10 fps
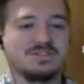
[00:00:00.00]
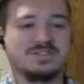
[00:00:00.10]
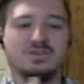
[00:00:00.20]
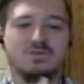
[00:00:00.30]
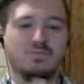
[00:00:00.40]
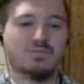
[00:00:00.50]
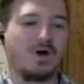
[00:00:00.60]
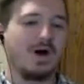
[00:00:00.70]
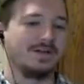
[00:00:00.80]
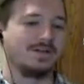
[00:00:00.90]
too
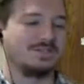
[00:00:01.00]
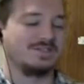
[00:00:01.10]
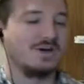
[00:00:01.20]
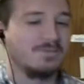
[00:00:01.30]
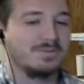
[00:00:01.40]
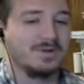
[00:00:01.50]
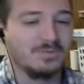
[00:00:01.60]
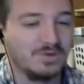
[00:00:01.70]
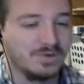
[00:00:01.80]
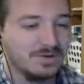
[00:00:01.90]
wide to stop
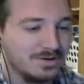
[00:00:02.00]
anyone.